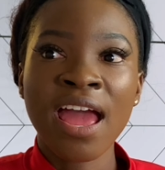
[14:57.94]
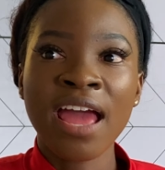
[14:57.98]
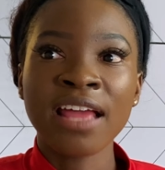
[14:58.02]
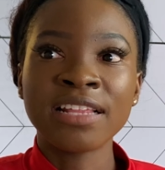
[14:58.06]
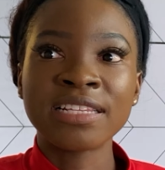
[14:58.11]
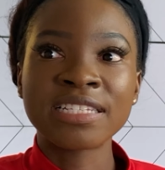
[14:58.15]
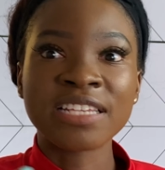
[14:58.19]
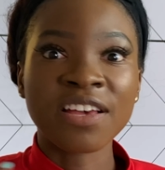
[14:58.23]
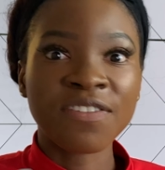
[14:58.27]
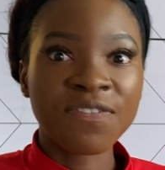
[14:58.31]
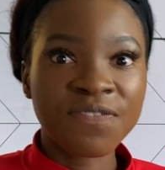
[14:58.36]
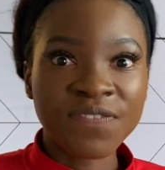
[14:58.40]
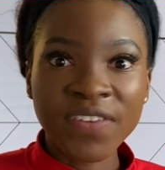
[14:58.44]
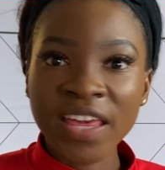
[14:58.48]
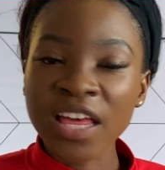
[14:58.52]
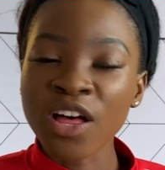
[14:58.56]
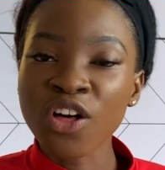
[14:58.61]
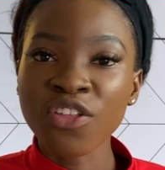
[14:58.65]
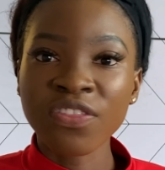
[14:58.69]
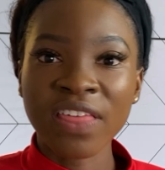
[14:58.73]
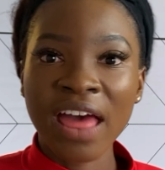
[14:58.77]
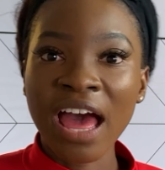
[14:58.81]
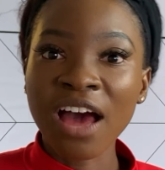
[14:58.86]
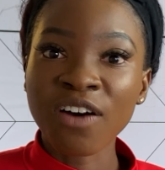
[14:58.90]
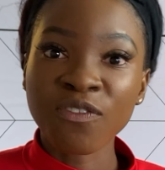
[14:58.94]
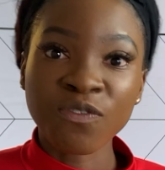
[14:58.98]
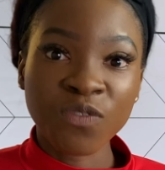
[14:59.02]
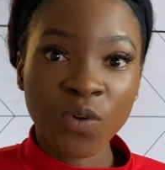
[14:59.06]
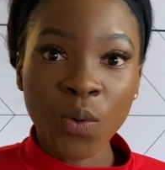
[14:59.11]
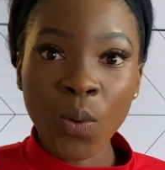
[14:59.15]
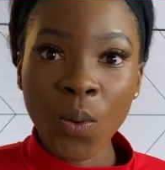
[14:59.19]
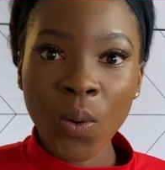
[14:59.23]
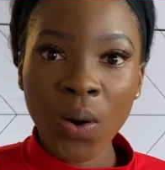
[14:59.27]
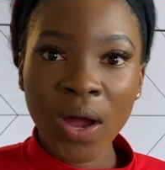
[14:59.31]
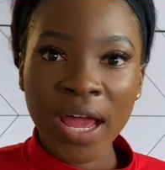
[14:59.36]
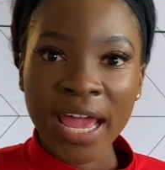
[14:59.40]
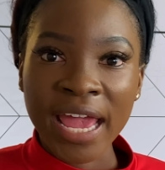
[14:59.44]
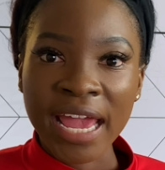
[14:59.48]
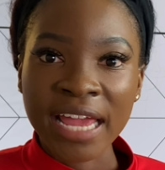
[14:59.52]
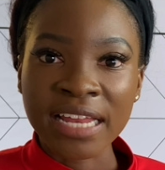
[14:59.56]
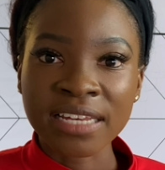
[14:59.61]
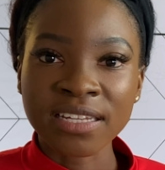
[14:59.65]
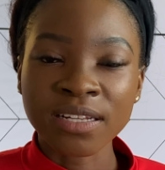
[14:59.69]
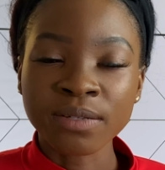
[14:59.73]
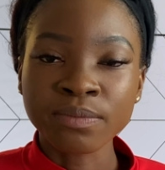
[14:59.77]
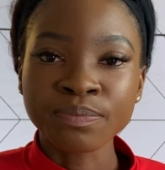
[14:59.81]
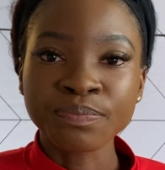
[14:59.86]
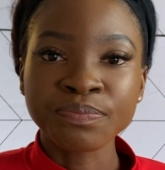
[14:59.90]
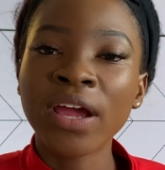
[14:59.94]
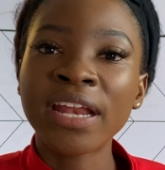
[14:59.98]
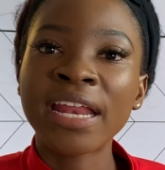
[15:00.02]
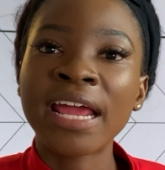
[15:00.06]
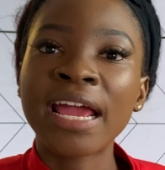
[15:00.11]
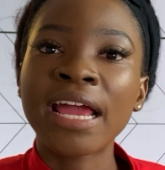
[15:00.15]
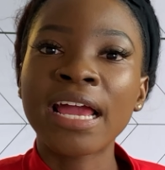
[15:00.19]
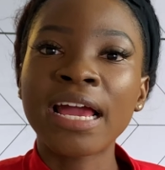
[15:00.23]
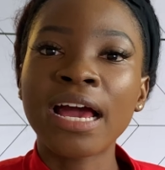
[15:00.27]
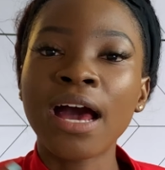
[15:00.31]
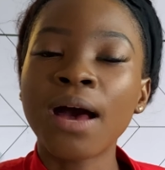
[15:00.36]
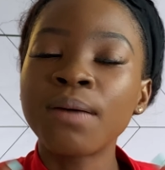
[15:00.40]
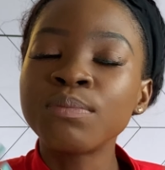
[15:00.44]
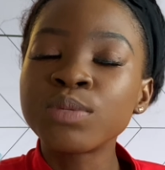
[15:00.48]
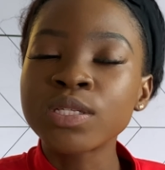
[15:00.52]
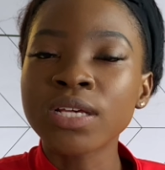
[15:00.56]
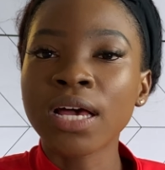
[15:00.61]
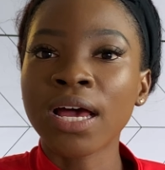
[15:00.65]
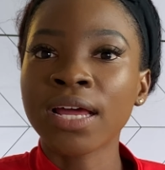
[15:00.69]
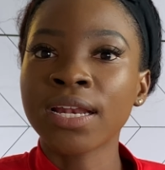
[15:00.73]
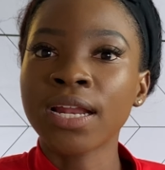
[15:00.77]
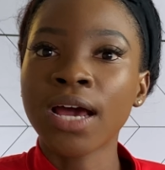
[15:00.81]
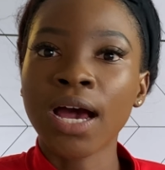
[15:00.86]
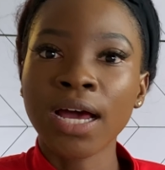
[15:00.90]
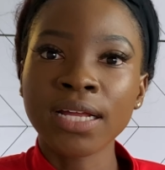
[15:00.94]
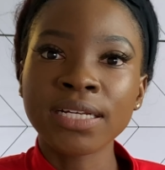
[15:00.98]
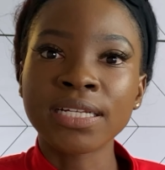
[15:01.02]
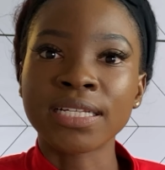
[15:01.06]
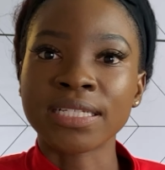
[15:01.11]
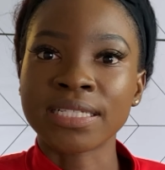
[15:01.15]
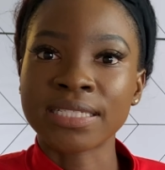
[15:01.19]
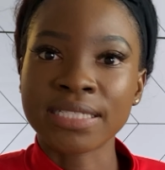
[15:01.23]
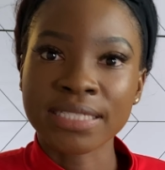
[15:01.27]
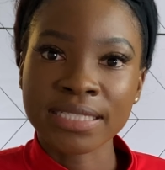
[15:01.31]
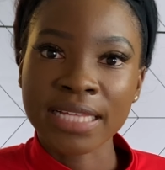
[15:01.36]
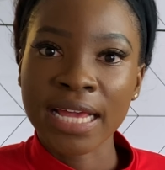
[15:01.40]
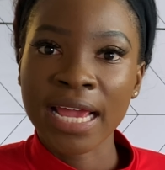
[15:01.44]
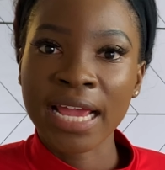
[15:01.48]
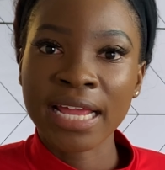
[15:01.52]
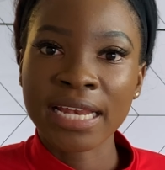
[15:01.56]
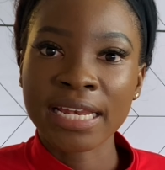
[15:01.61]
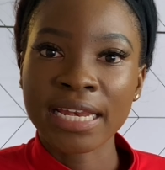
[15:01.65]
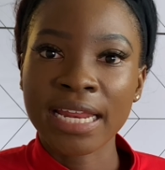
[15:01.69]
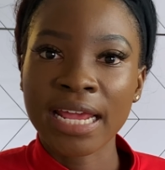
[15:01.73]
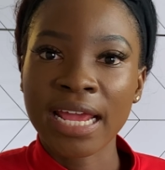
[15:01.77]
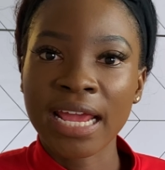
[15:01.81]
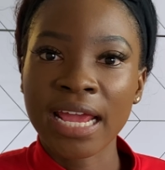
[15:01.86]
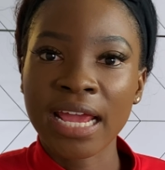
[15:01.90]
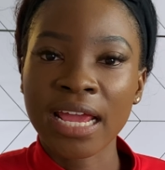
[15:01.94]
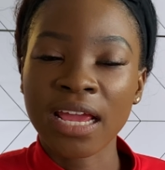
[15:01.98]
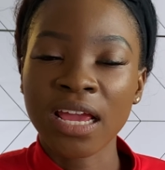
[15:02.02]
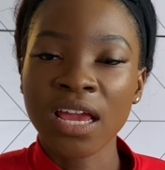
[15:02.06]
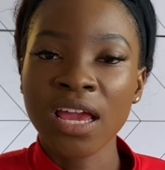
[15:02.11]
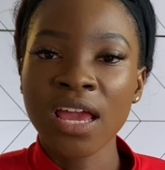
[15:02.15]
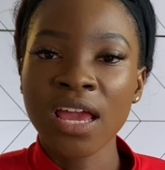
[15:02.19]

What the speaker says: to fill that void and come to an understanding.